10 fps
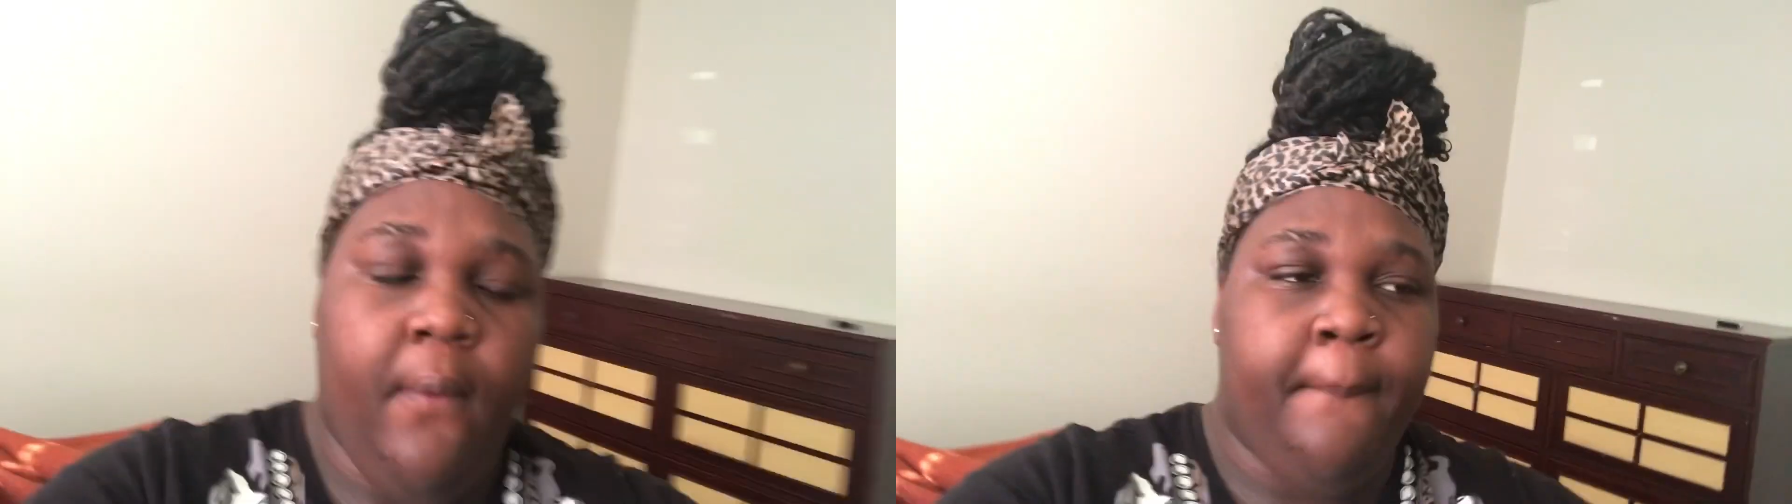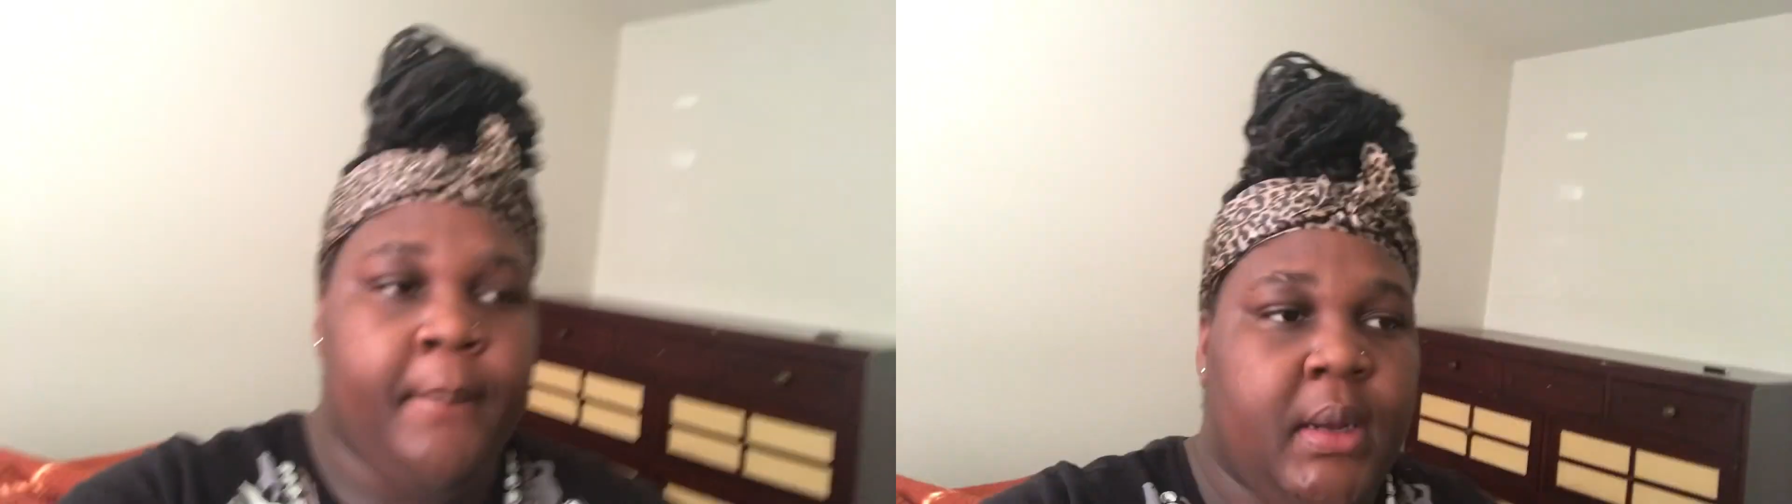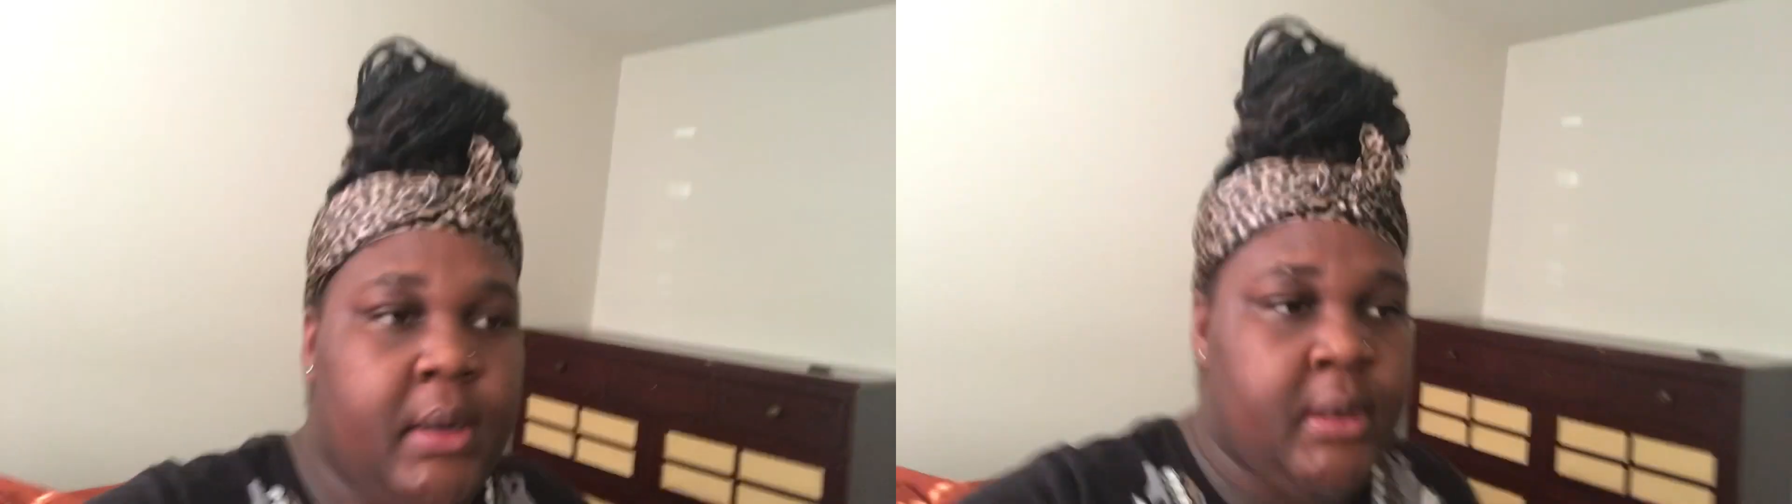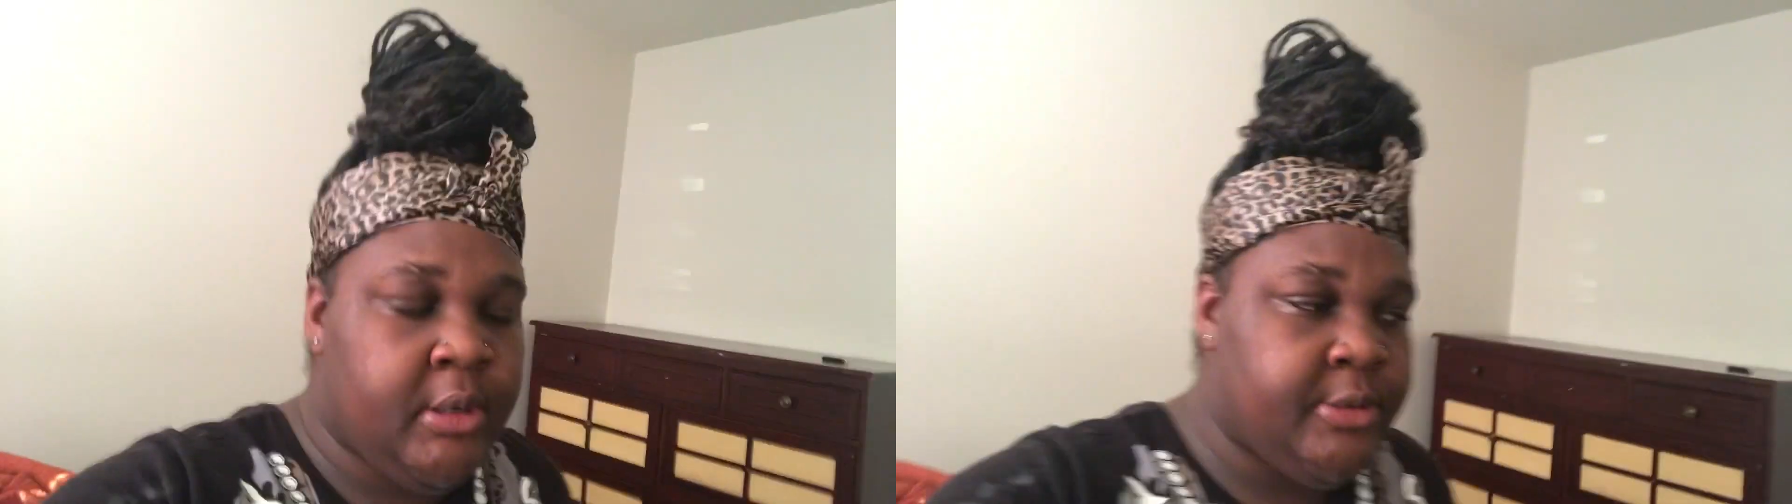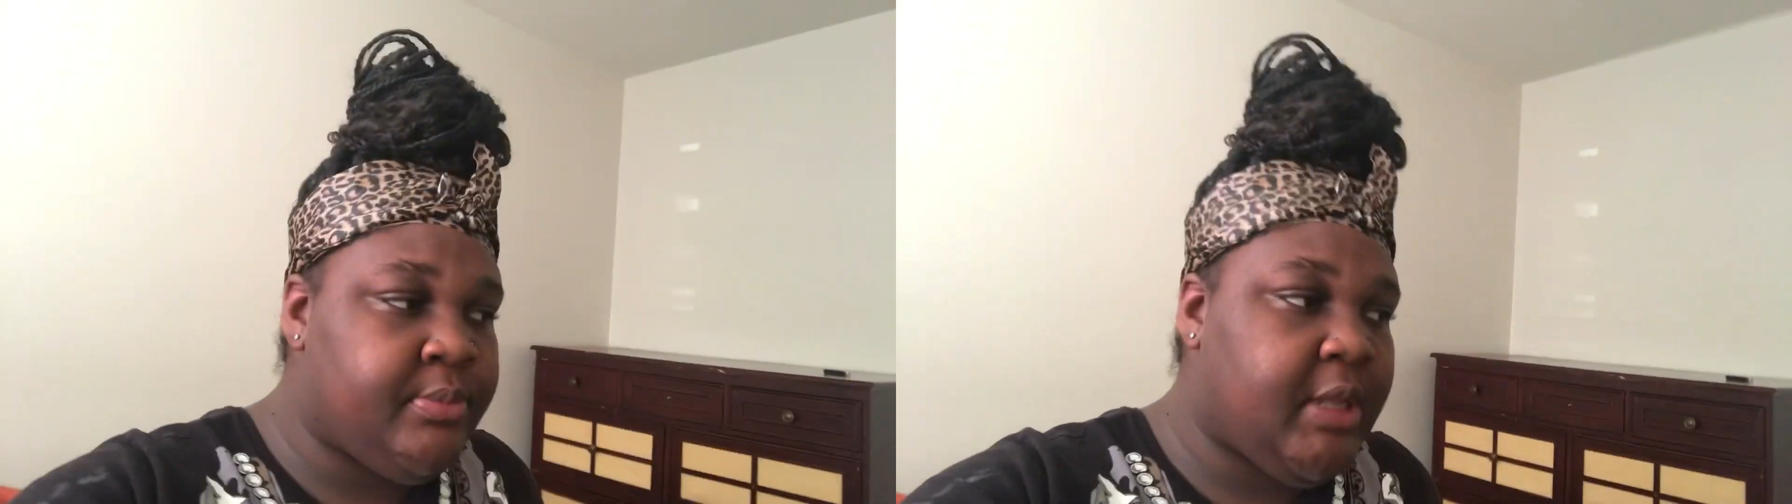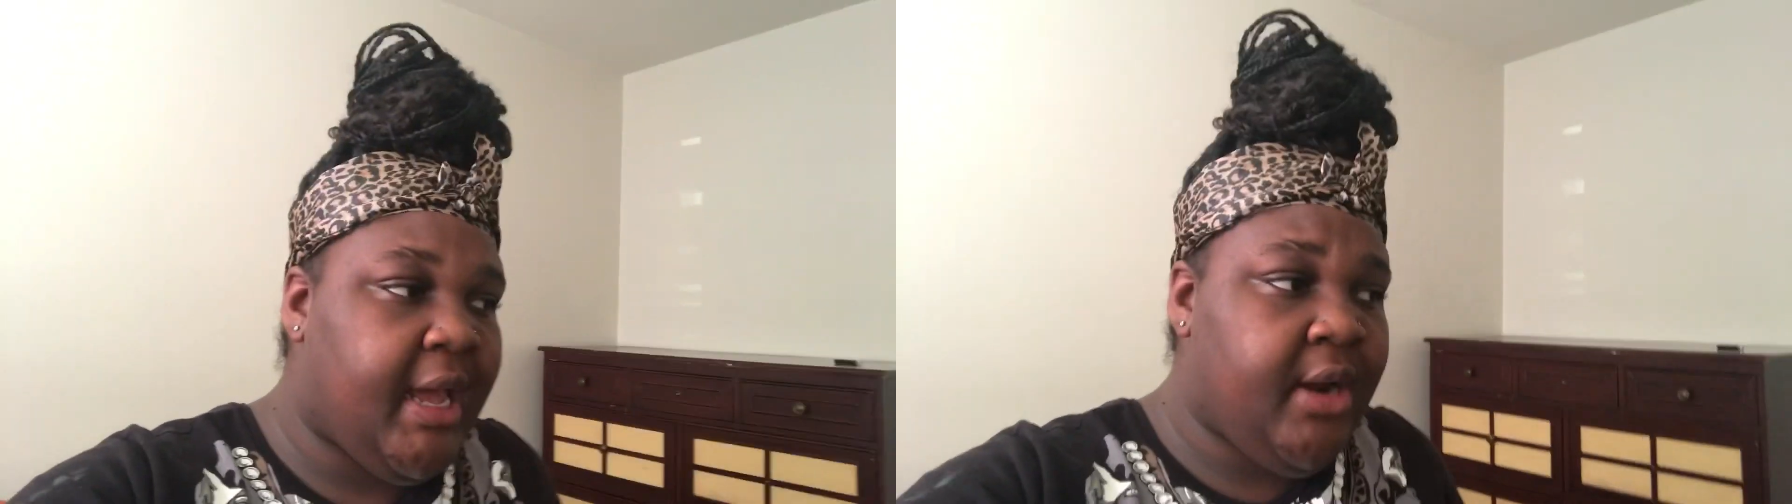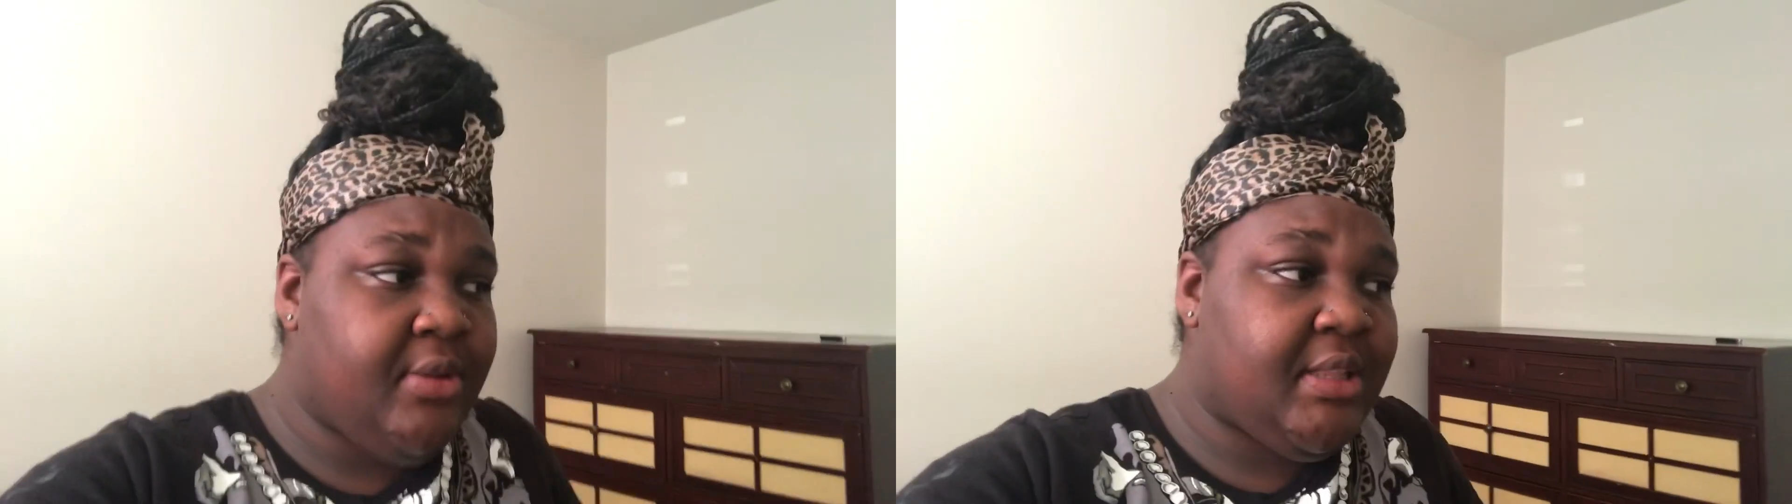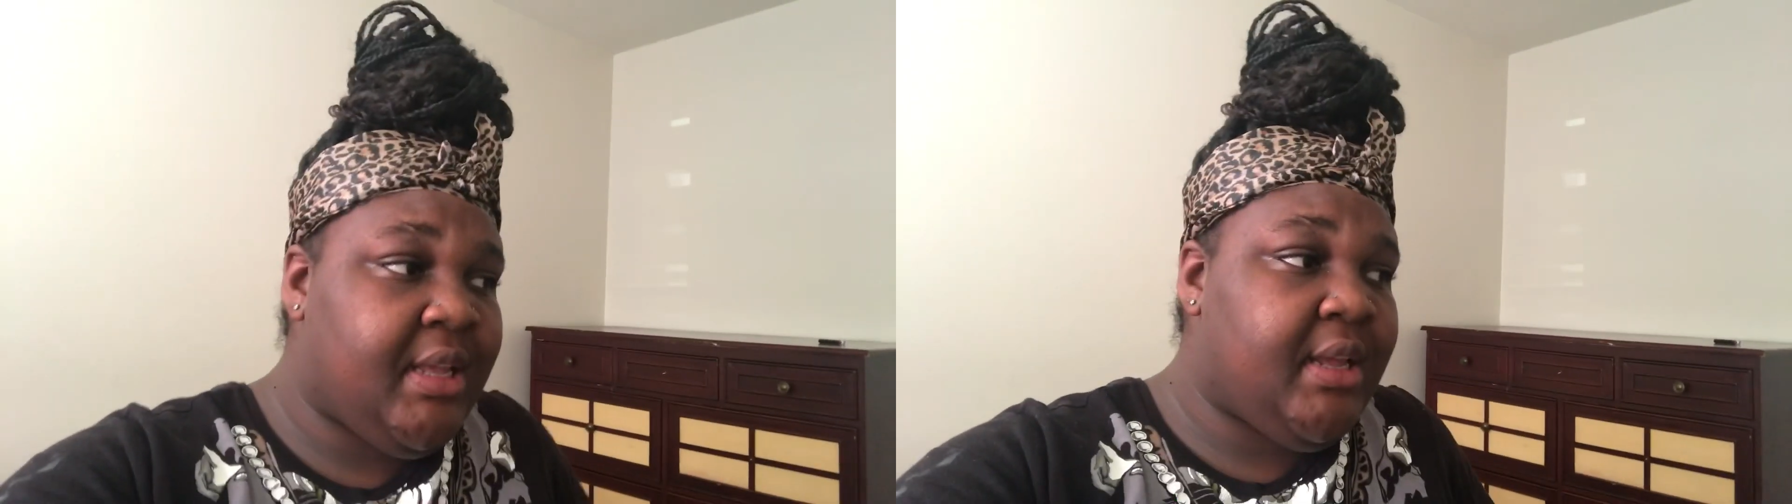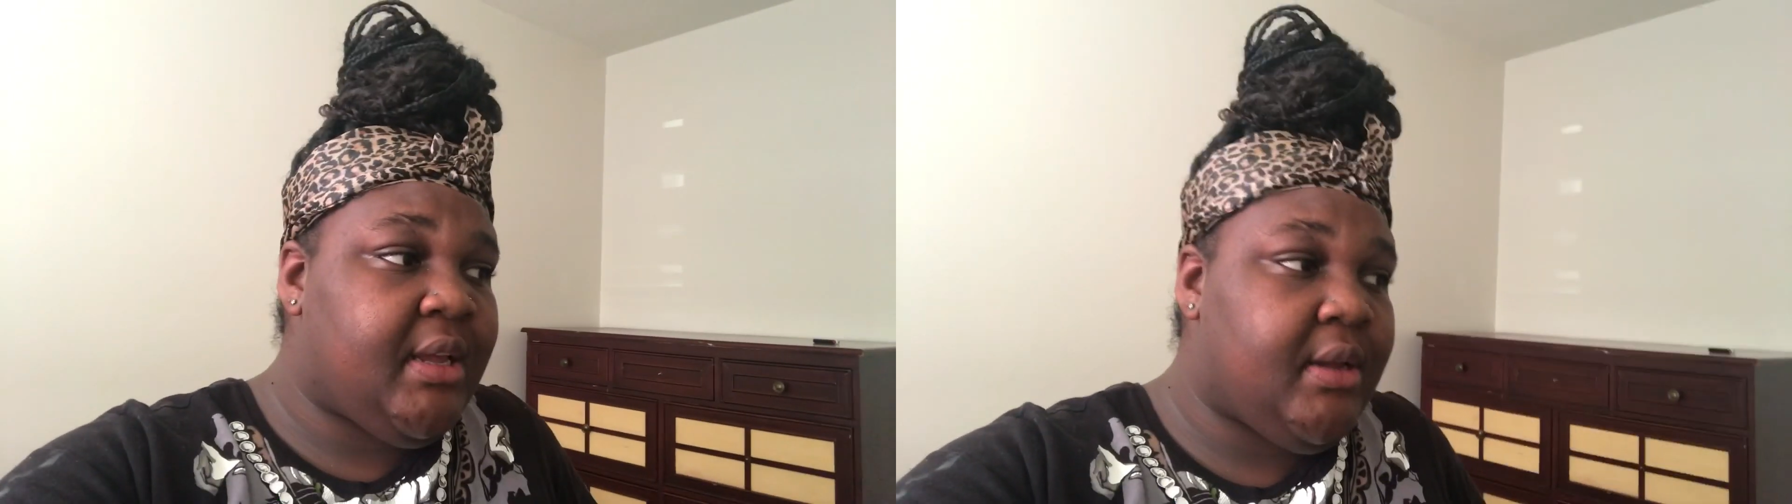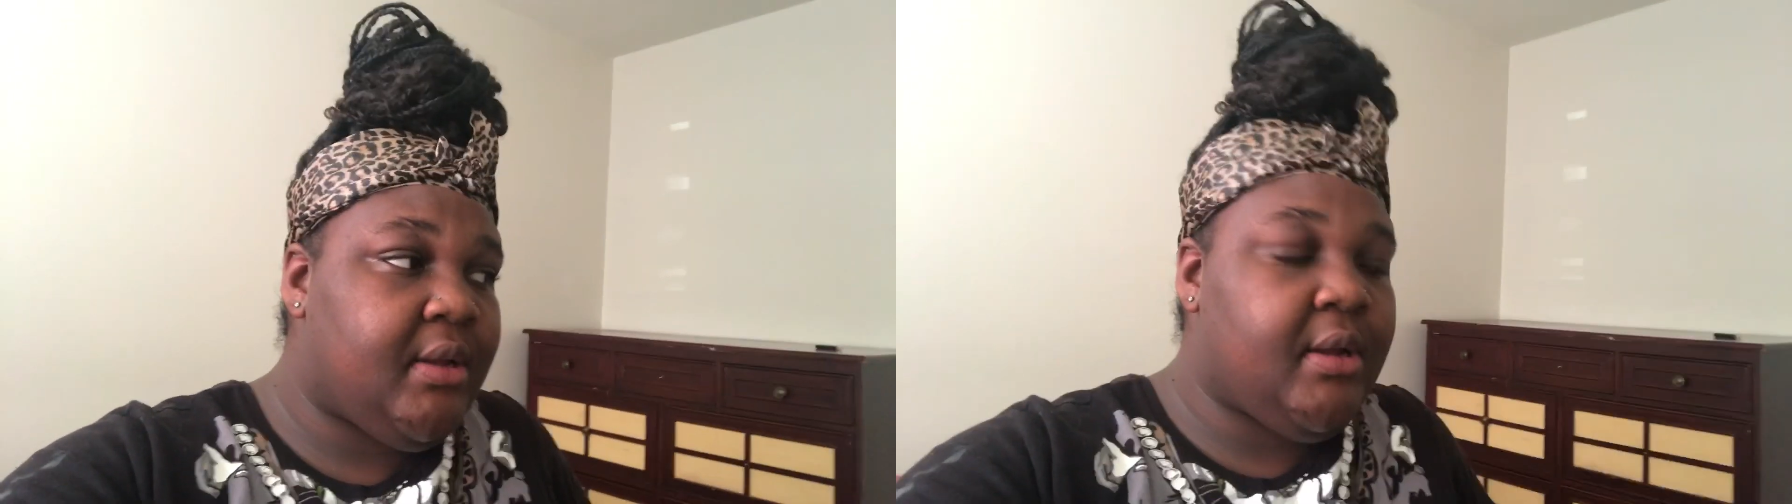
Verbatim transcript: but um i don't think